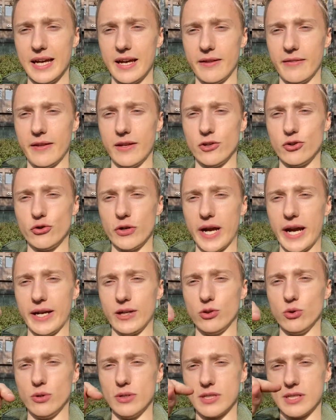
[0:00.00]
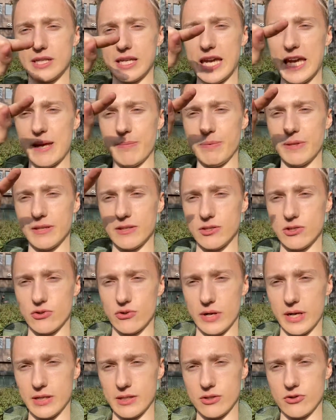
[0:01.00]
then trying to escape that
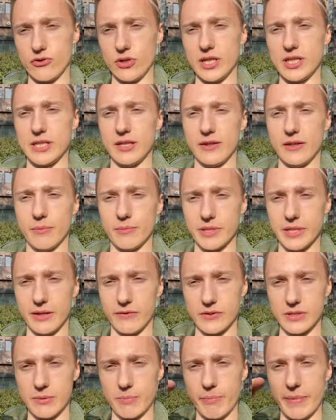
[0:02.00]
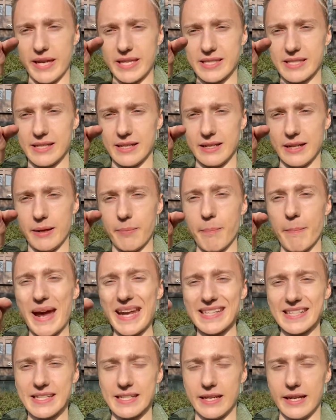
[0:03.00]
stress, stressing themselves
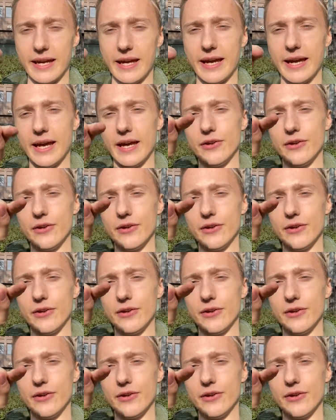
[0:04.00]
immensely,